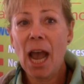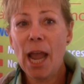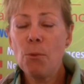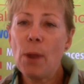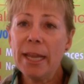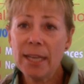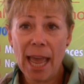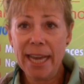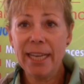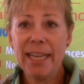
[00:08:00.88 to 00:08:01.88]
I red
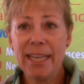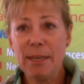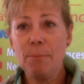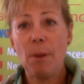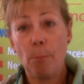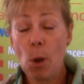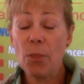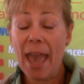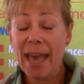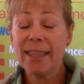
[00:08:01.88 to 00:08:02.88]
lighted him
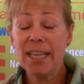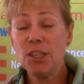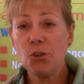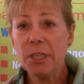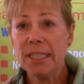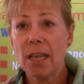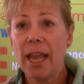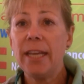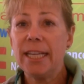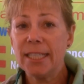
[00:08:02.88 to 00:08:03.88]
both at the injury
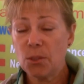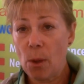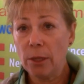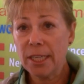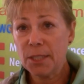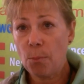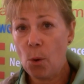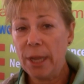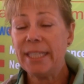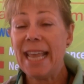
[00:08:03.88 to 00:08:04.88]
site, his wellness
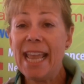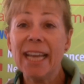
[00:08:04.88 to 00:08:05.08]
points,